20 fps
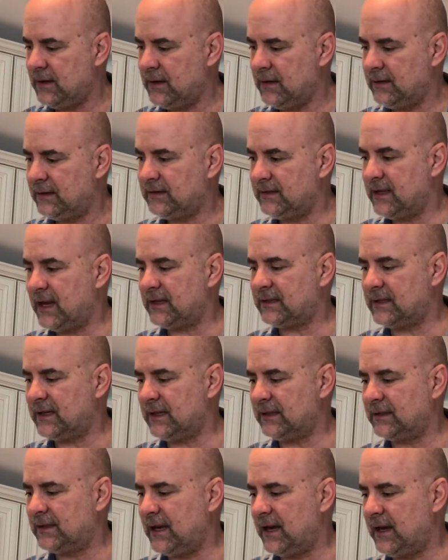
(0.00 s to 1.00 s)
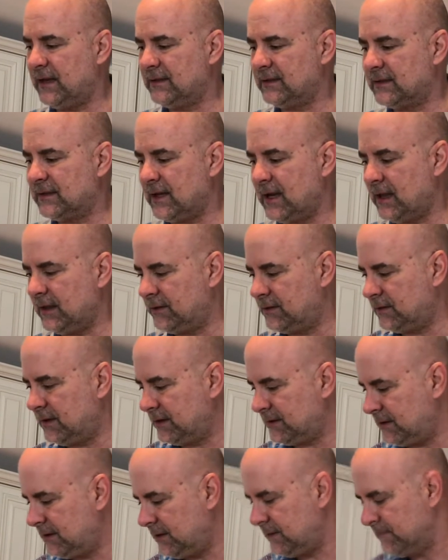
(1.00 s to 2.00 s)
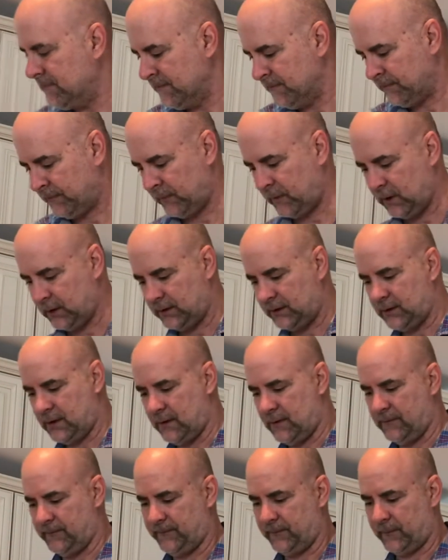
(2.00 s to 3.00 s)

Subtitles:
zesty Italian salad dressing. So